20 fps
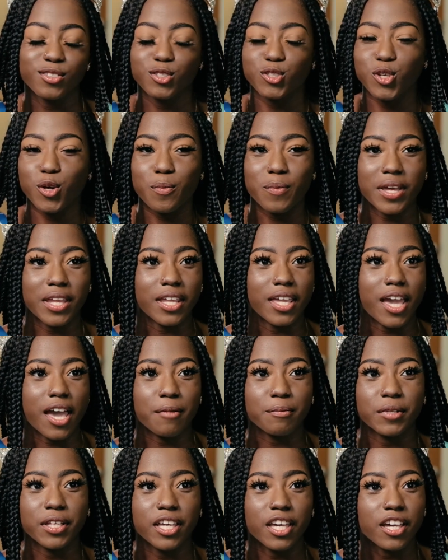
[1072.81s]
So many
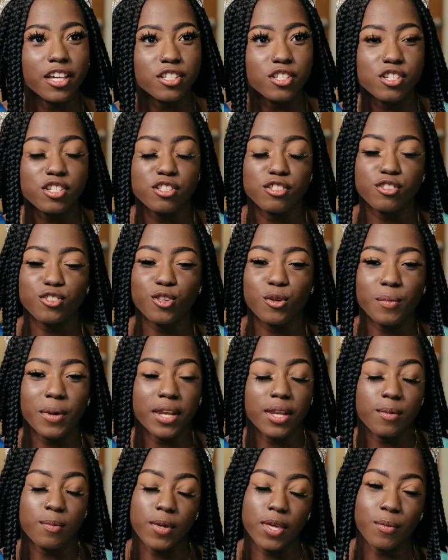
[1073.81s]
applications, so
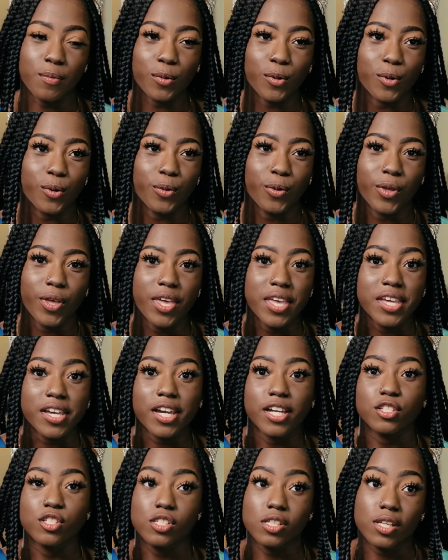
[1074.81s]
many people.
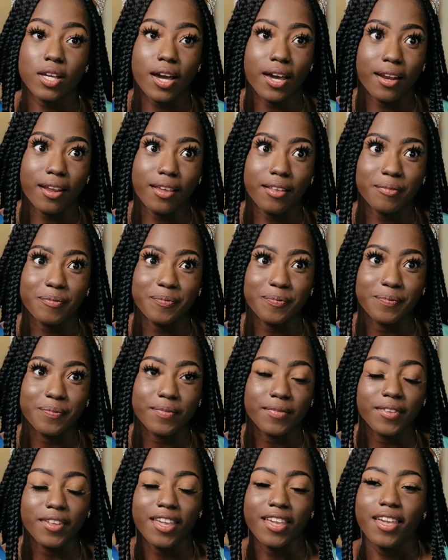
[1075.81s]
And she got in.
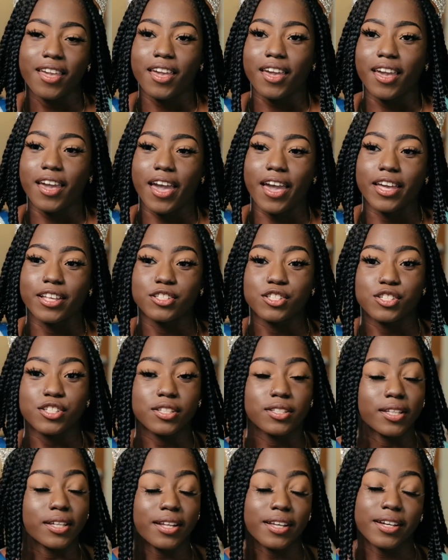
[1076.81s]
And she
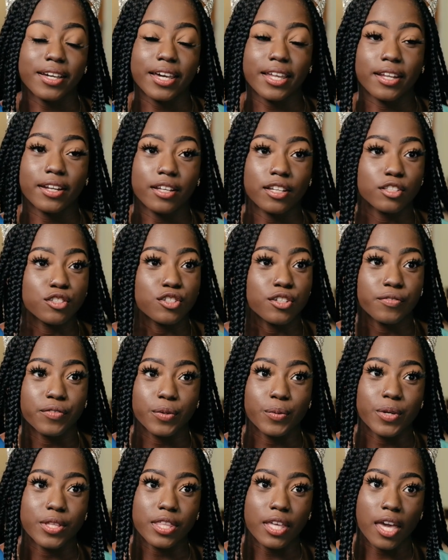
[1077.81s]
didn't get an
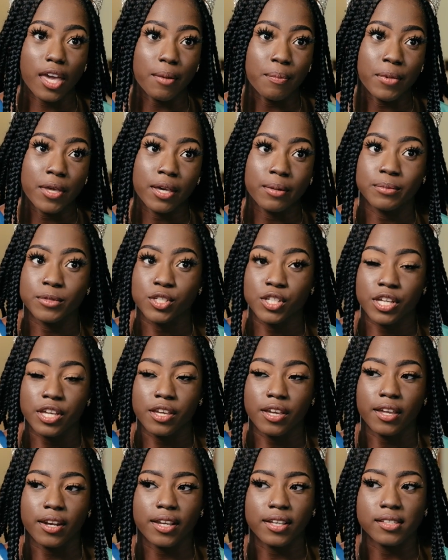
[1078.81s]
interview with
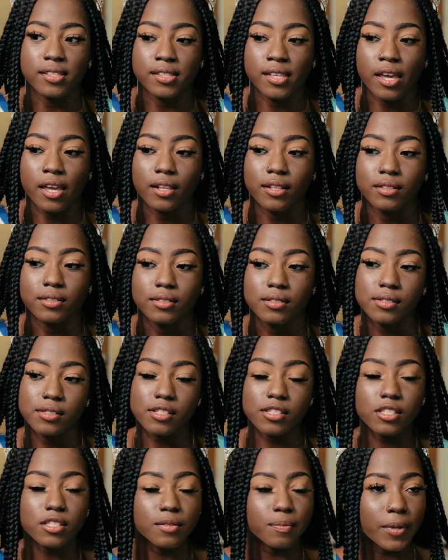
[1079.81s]
KPMG. And I said,
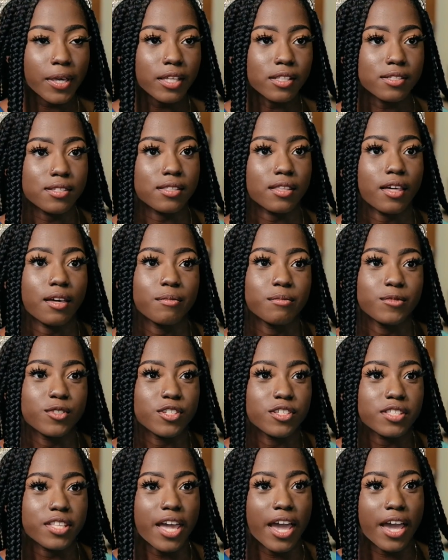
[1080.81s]
just speak to them.
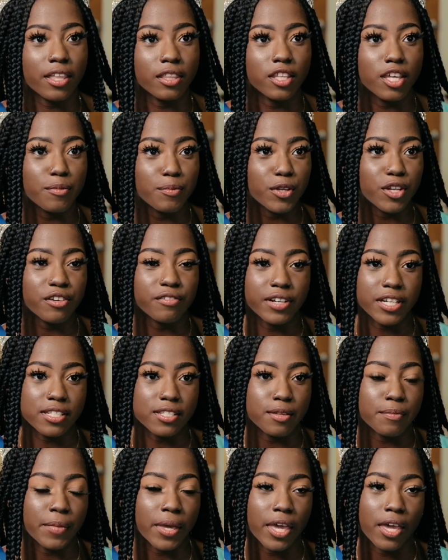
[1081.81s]
Just hand them your
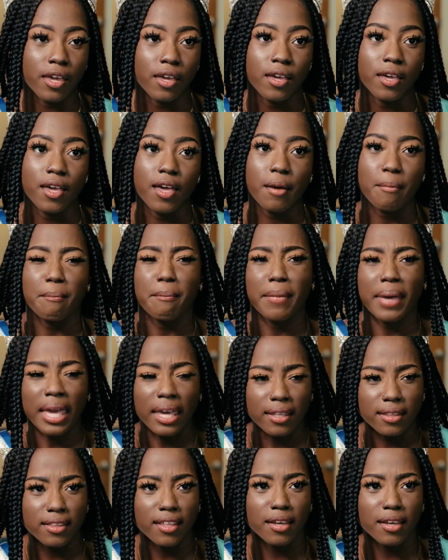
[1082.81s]
resume. Make